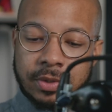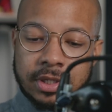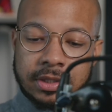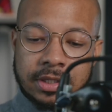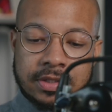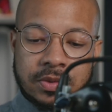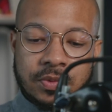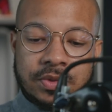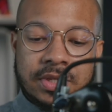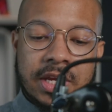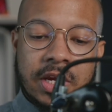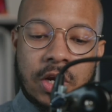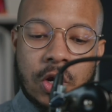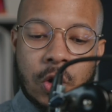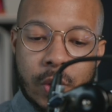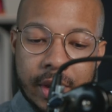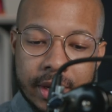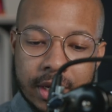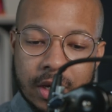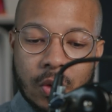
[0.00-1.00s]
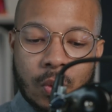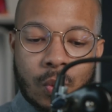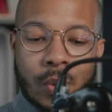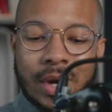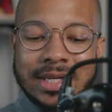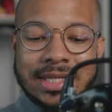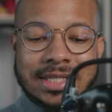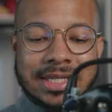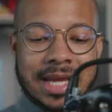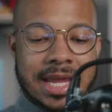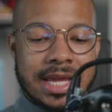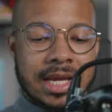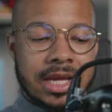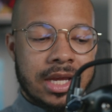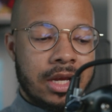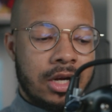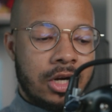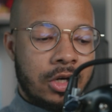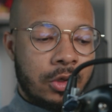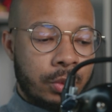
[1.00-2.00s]
but this was a quick
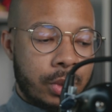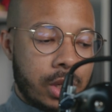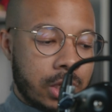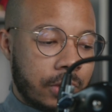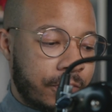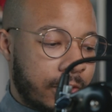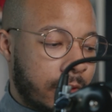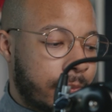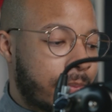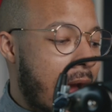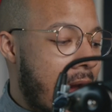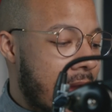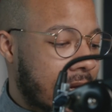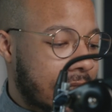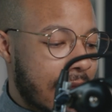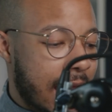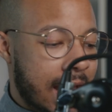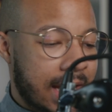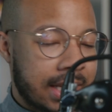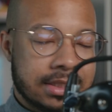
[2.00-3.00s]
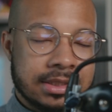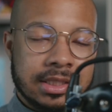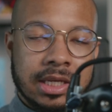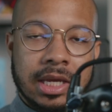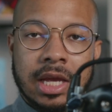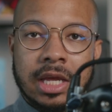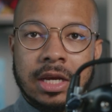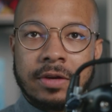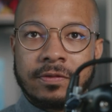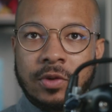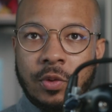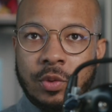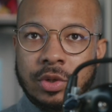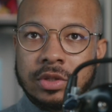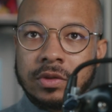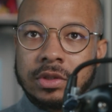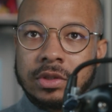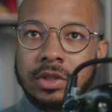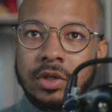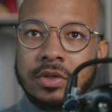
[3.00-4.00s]
one-take runner for the podcast and, of
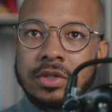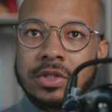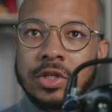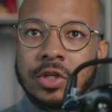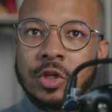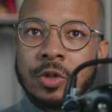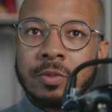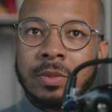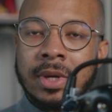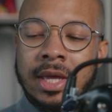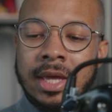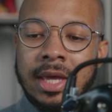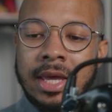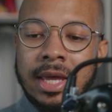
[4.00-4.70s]
course, for YouTube.